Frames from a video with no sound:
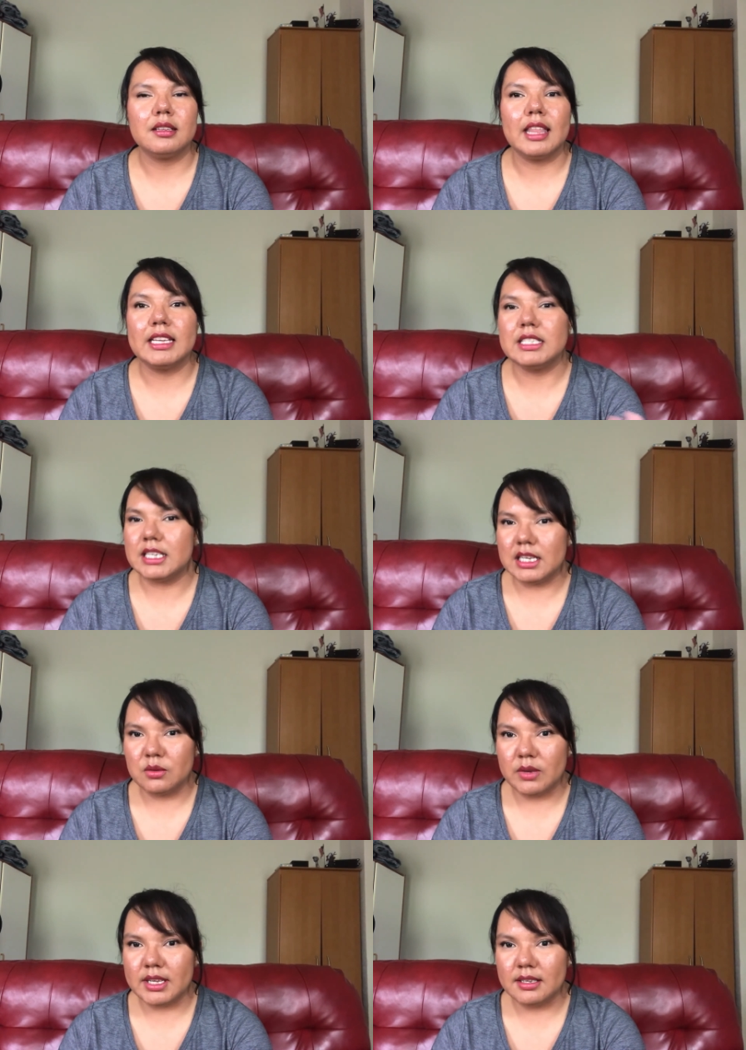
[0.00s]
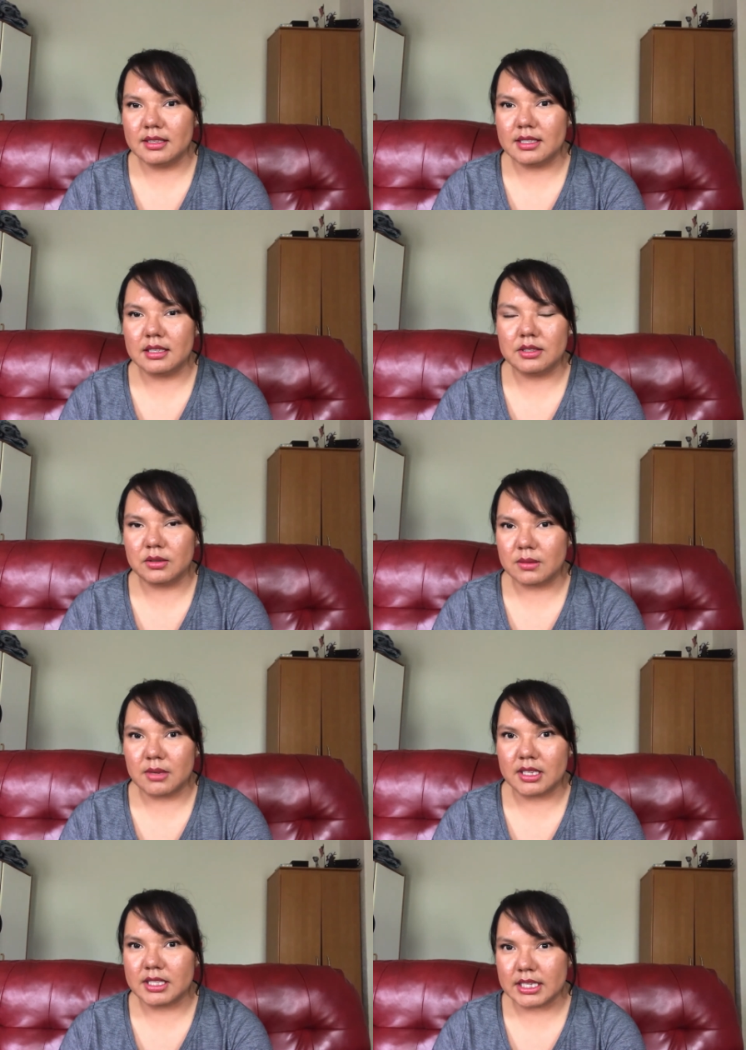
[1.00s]
like chicken wings,
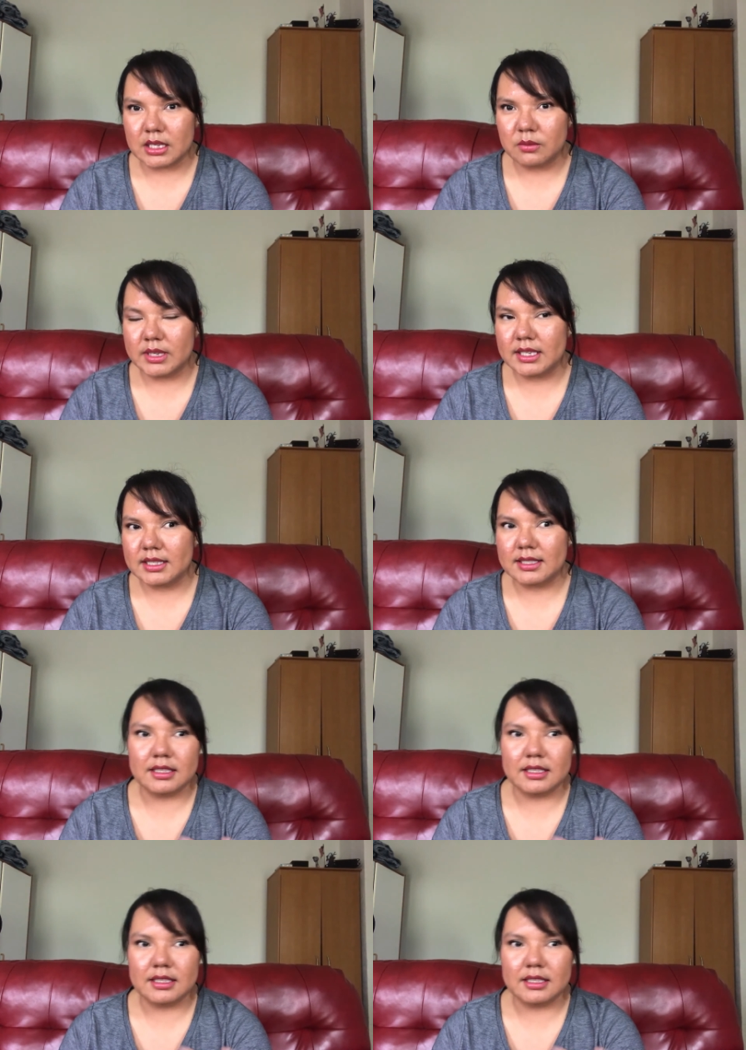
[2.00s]
store-bought chicken wings,